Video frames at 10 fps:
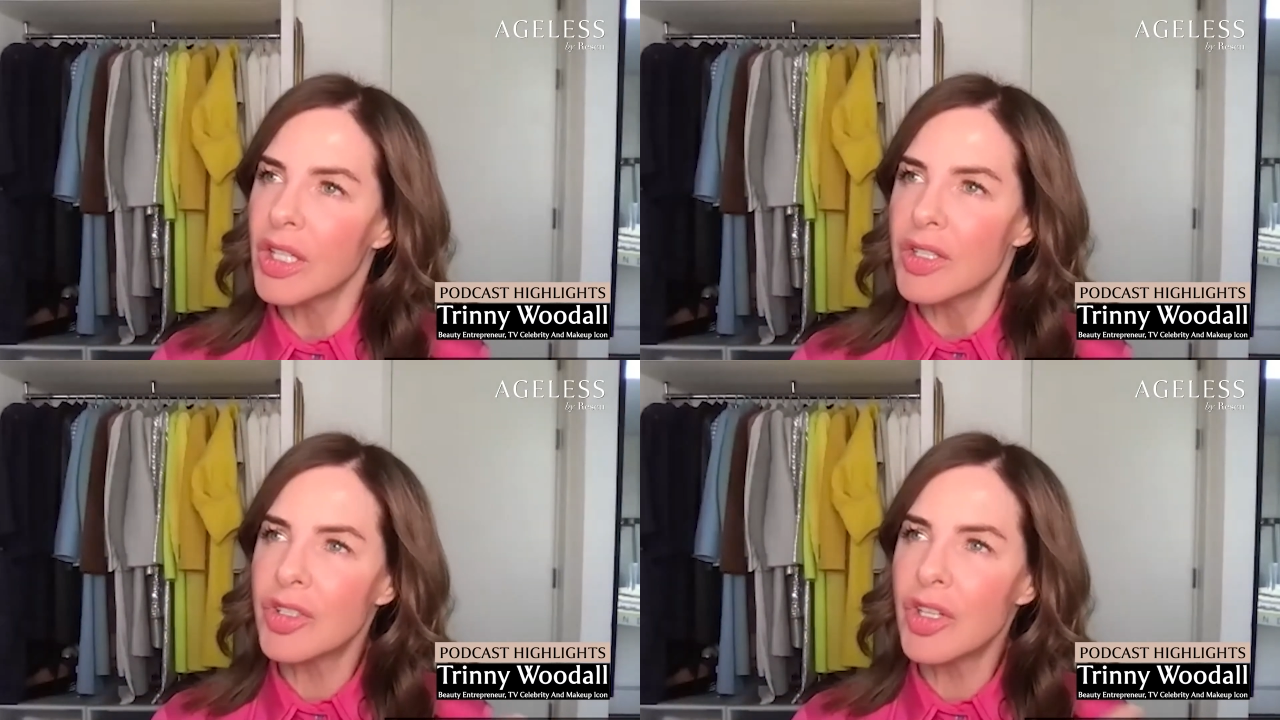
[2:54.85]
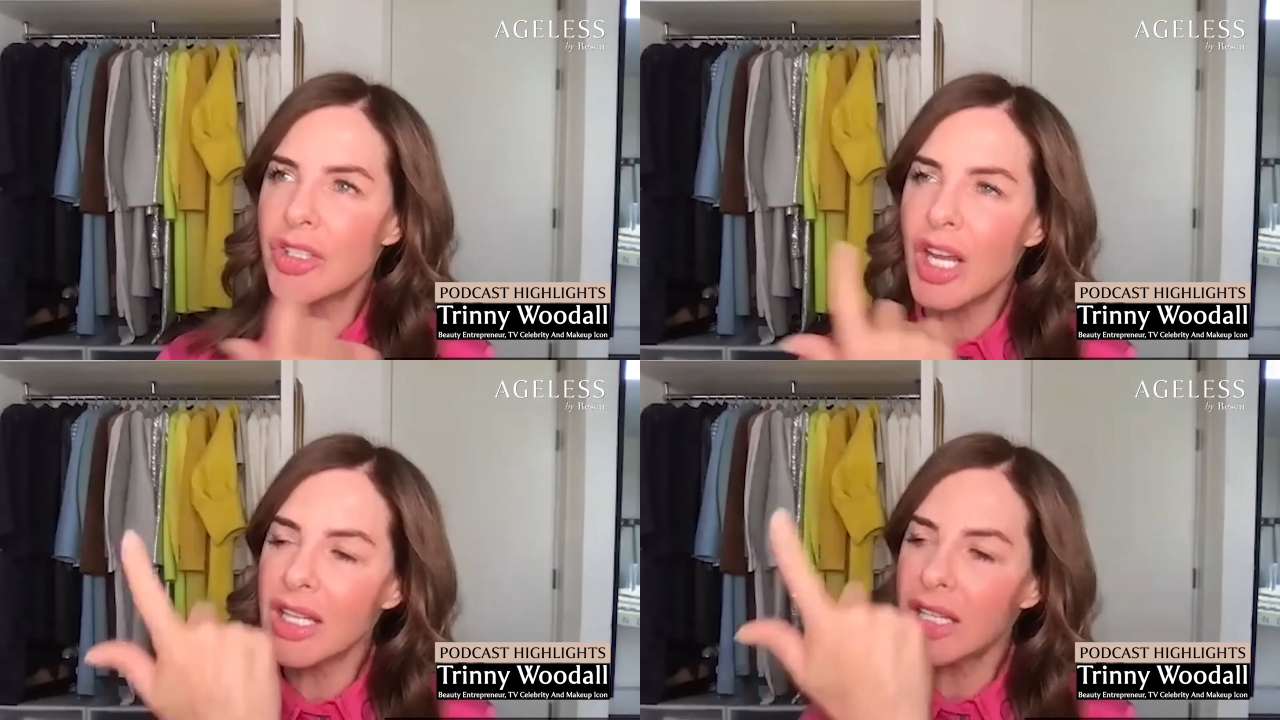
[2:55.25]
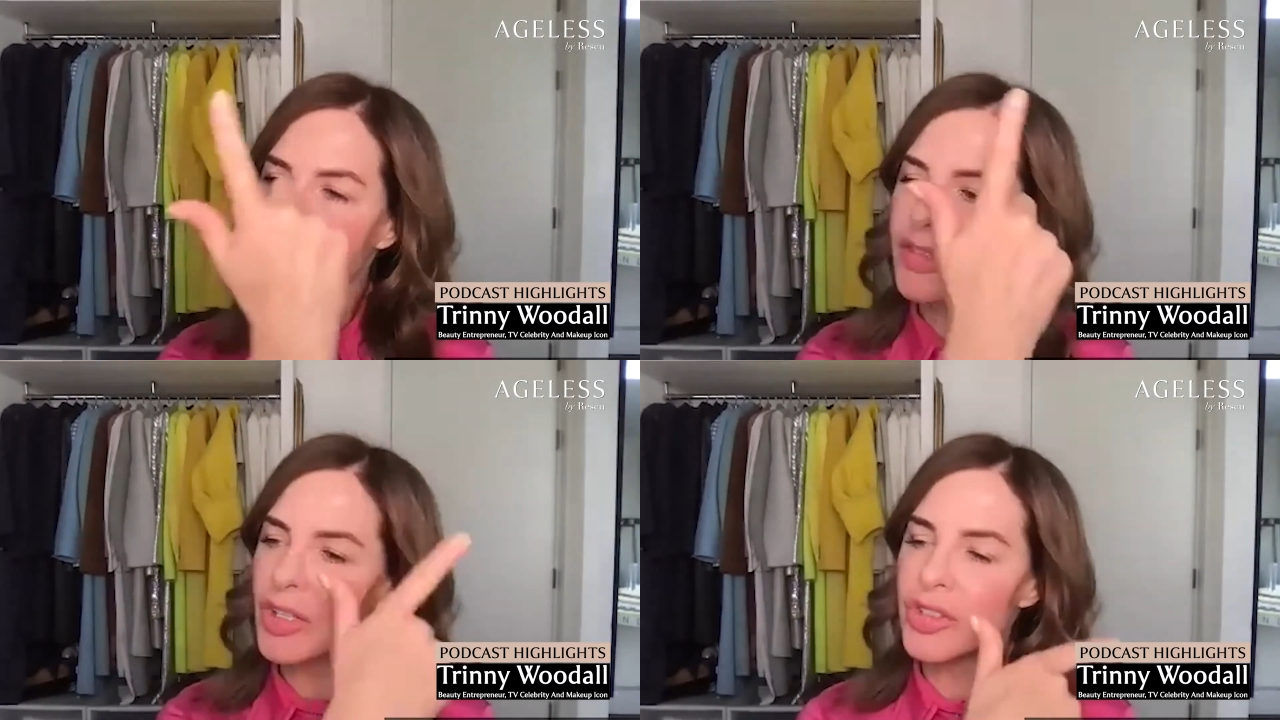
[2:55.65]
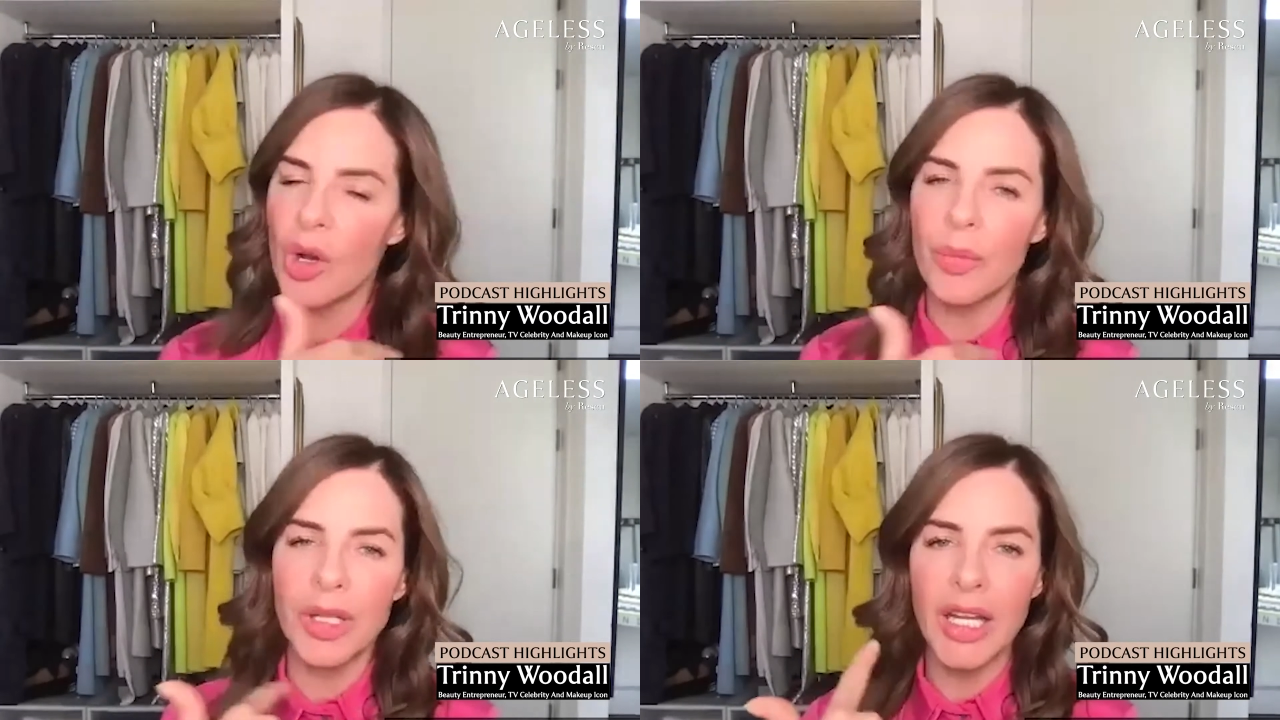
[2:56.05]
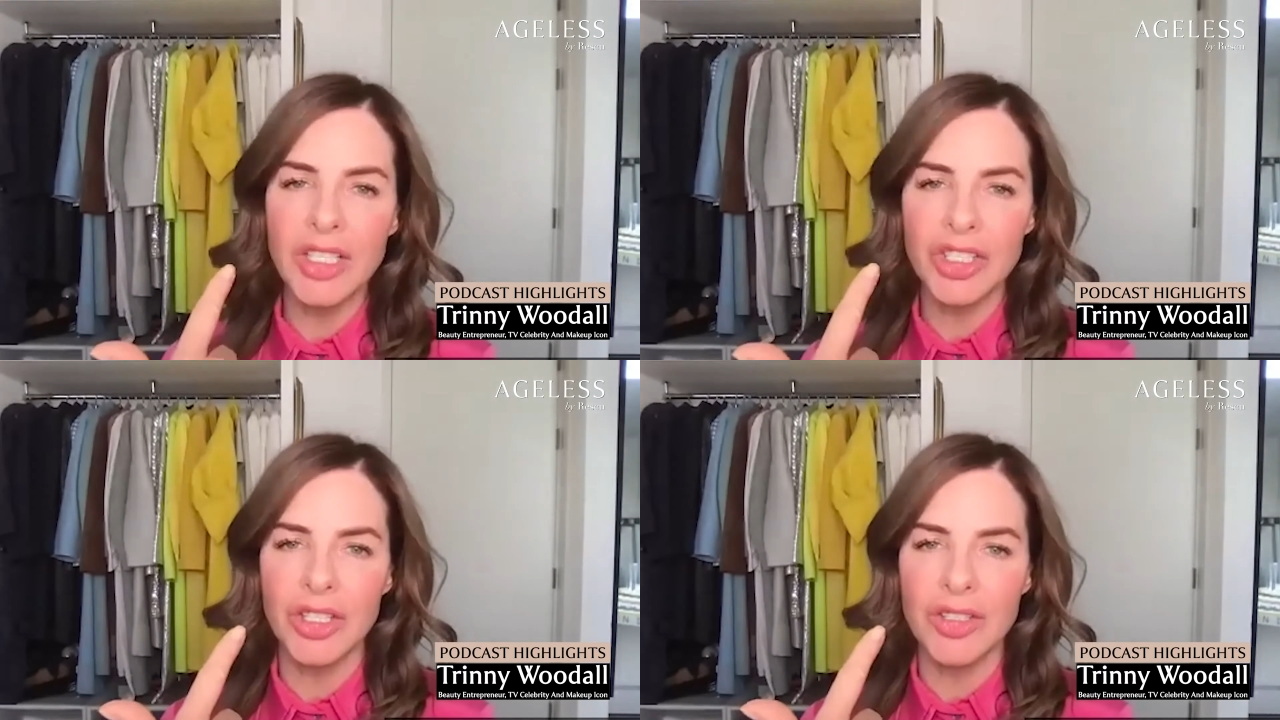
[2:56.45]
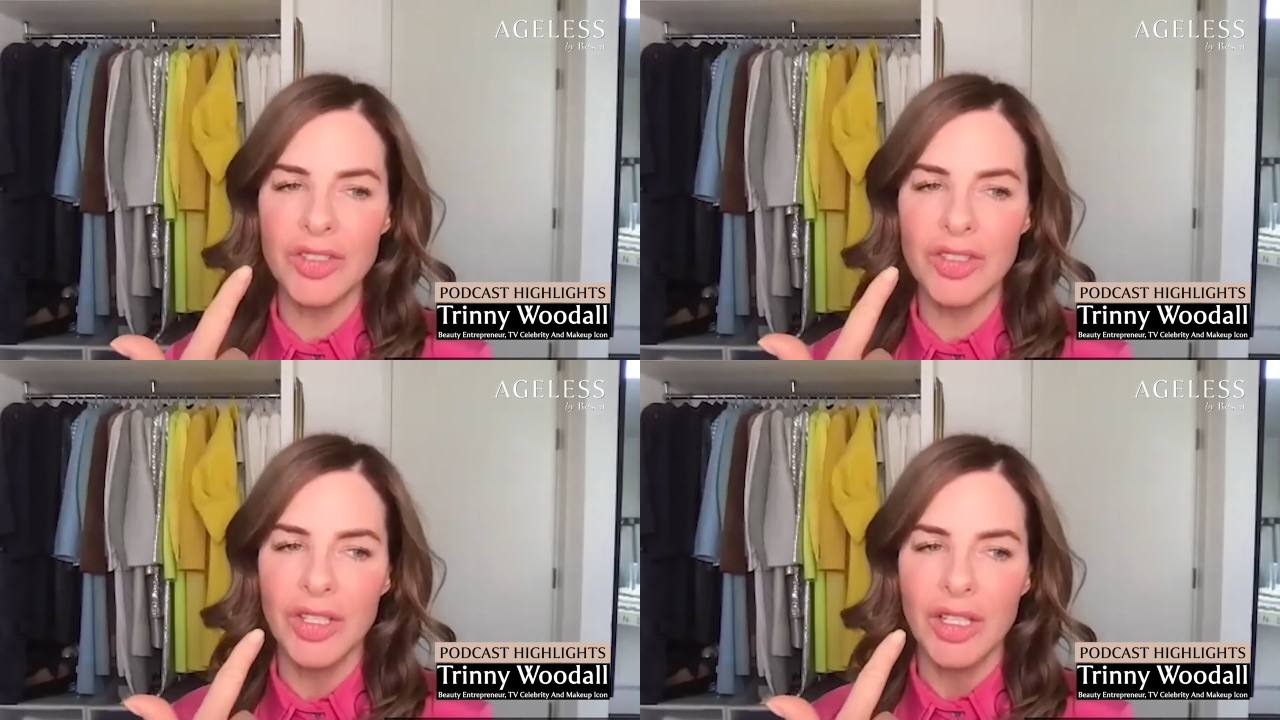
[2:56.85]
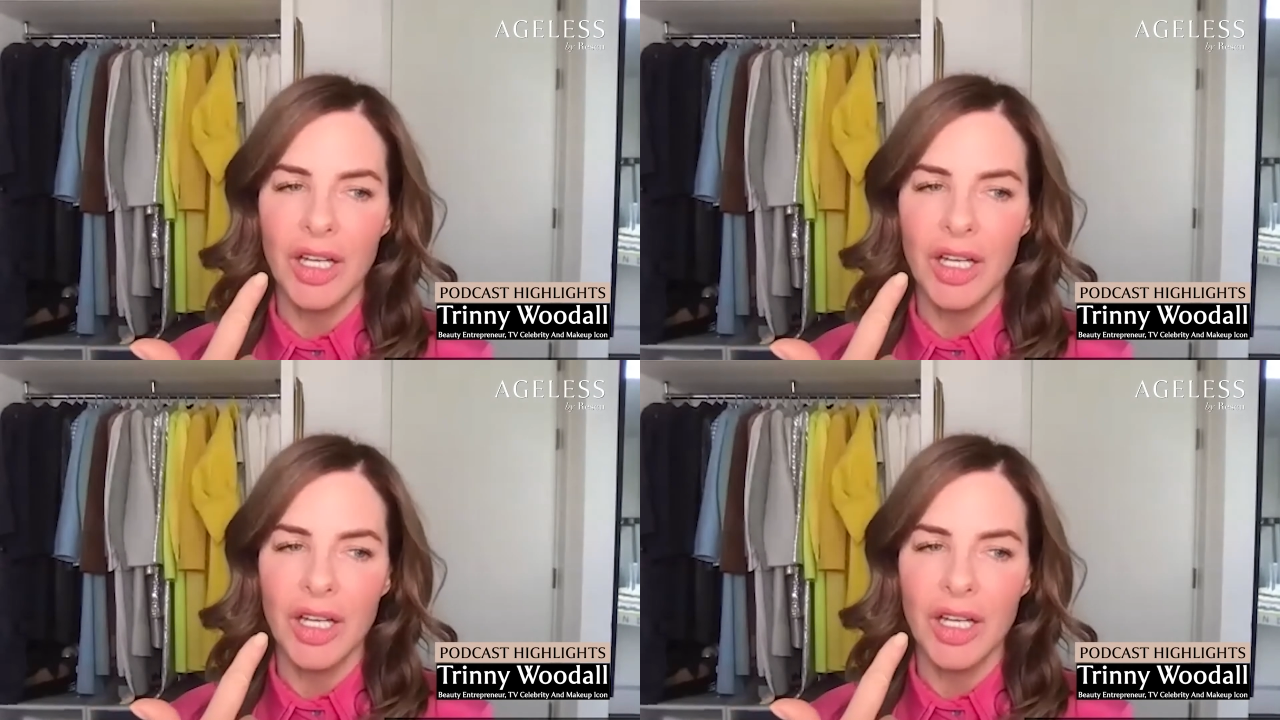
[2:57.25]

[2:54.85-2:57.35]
So taking those combinations,